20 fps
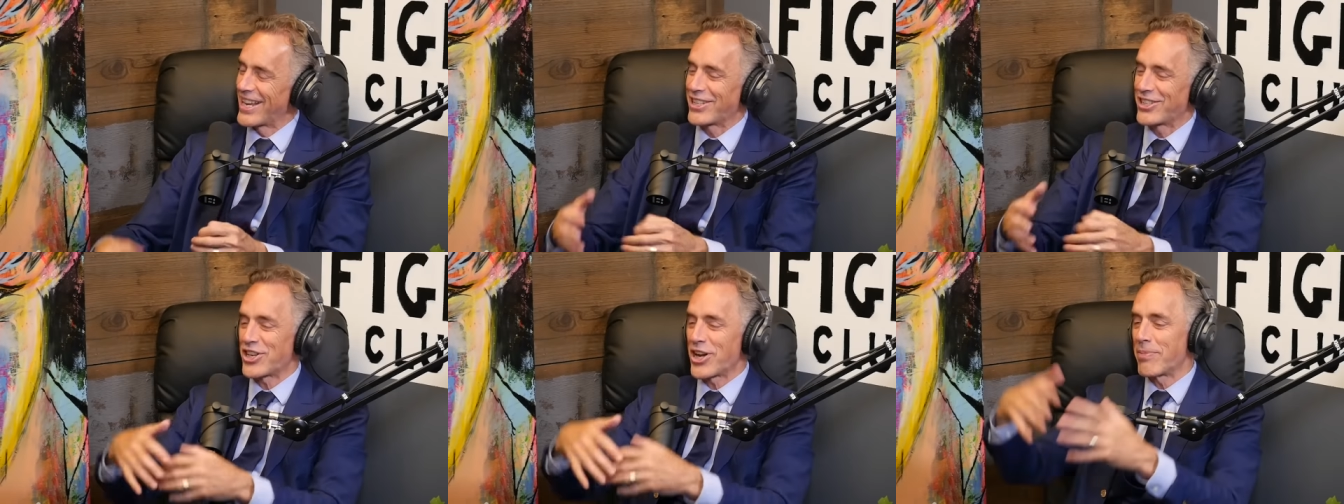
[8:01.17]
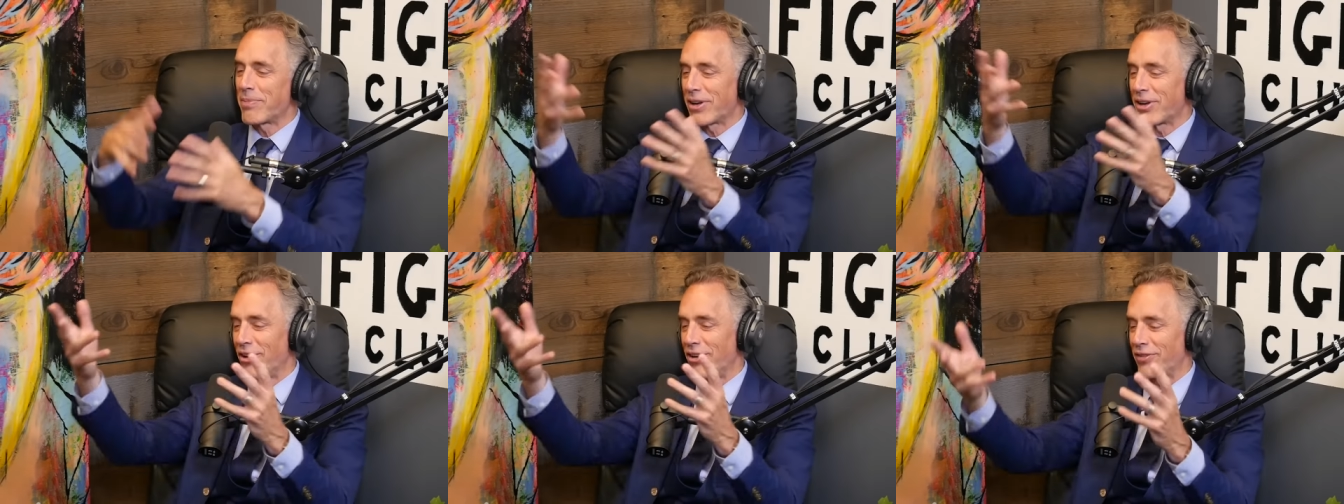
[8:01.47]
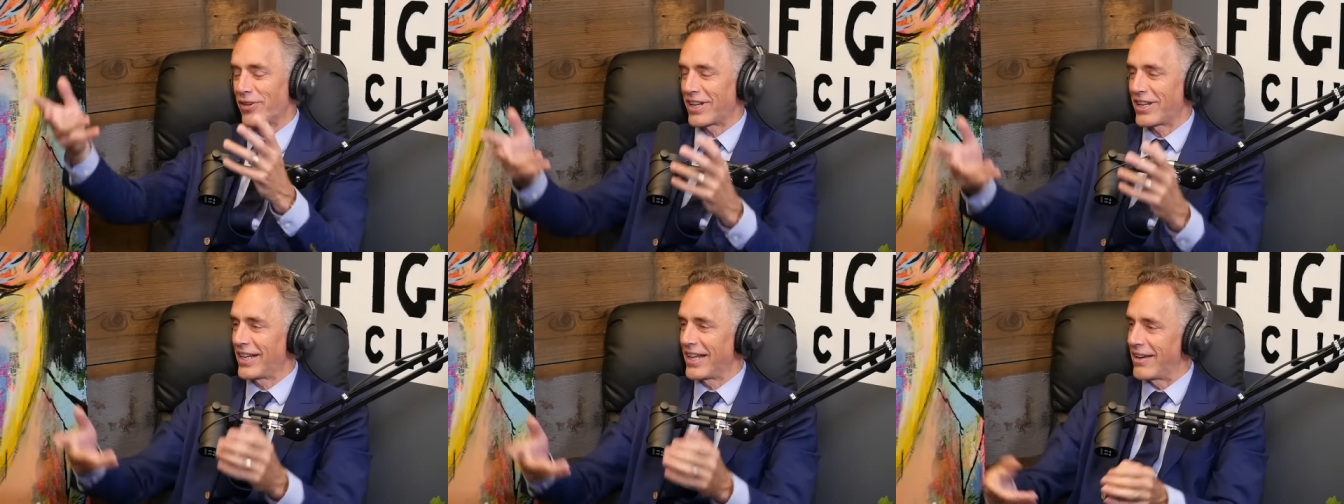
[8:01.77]
it's like jumping
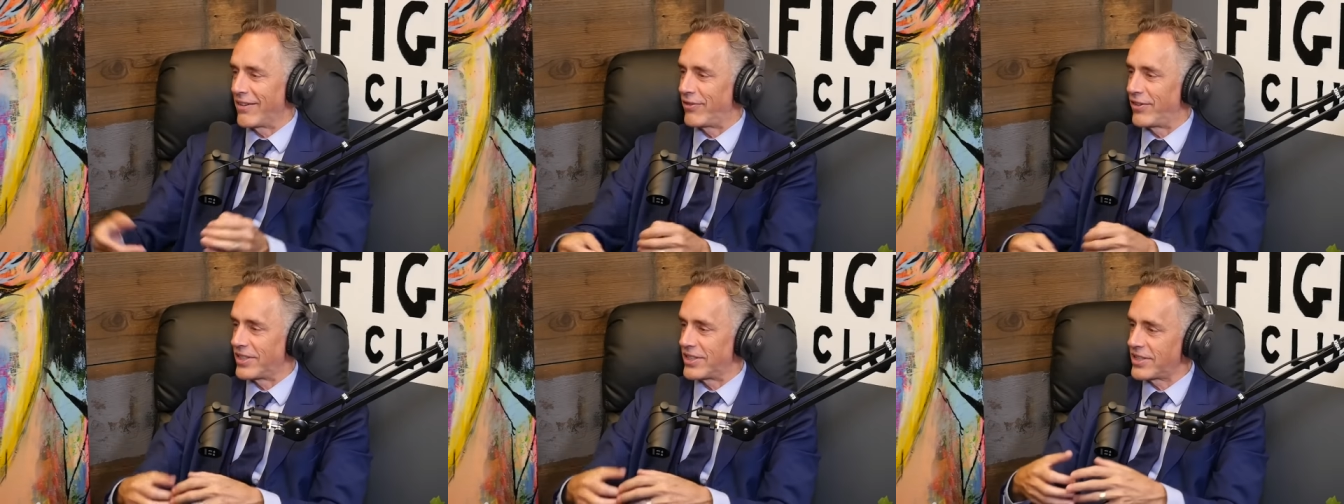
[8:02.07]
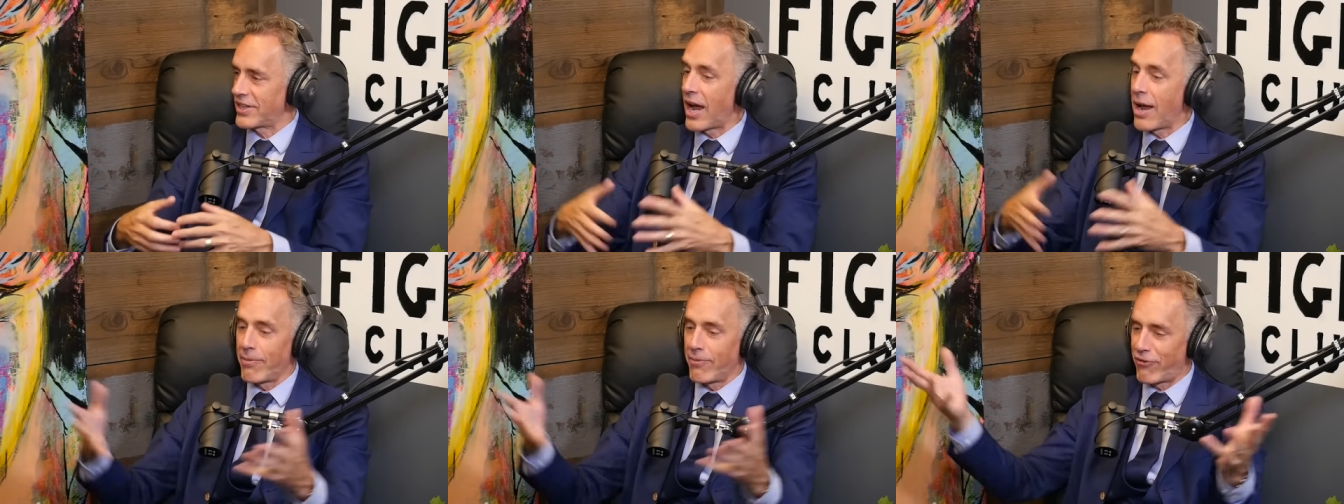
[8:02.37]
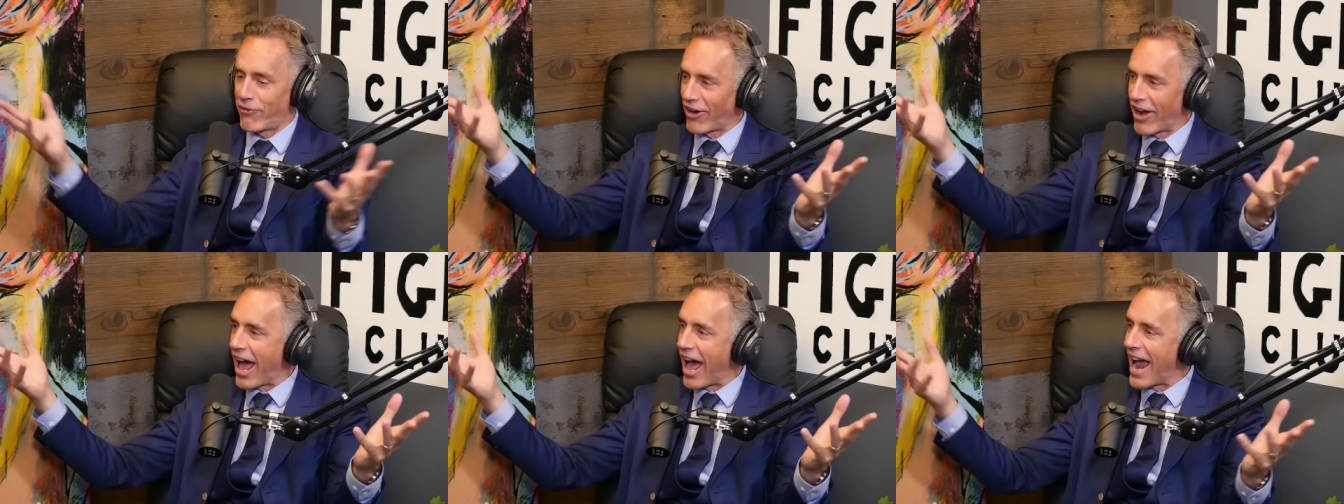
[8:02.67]
off a cliff. It's, I'm
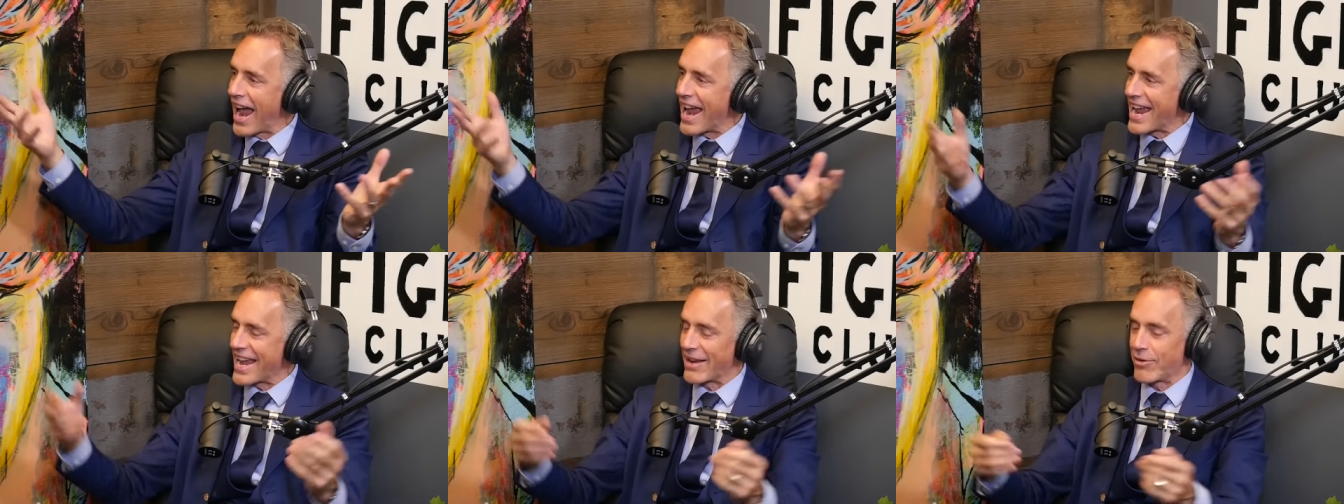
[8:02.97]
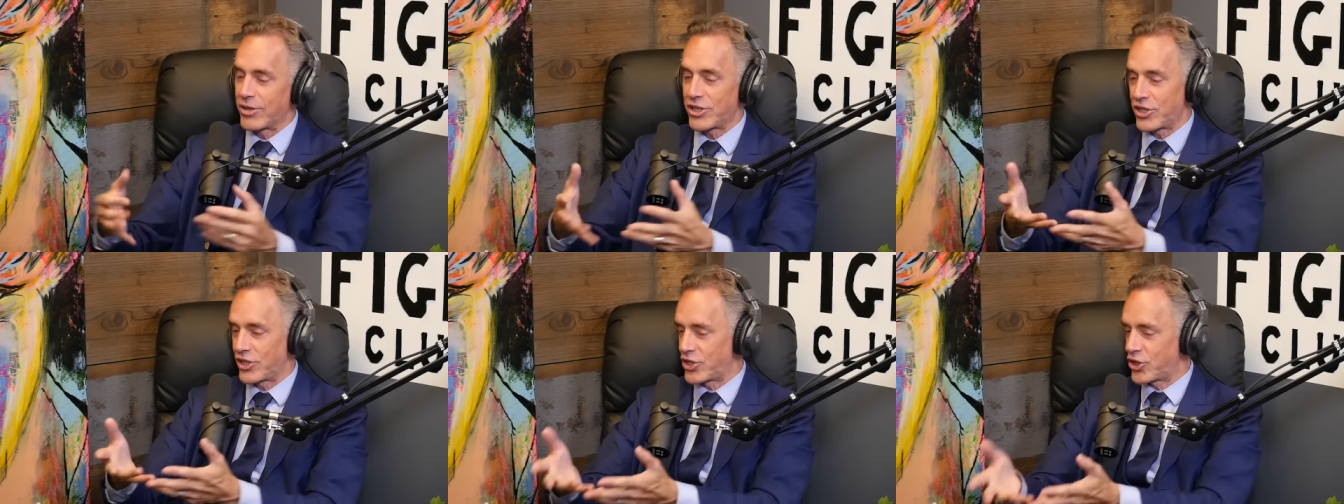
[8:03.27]
flying, which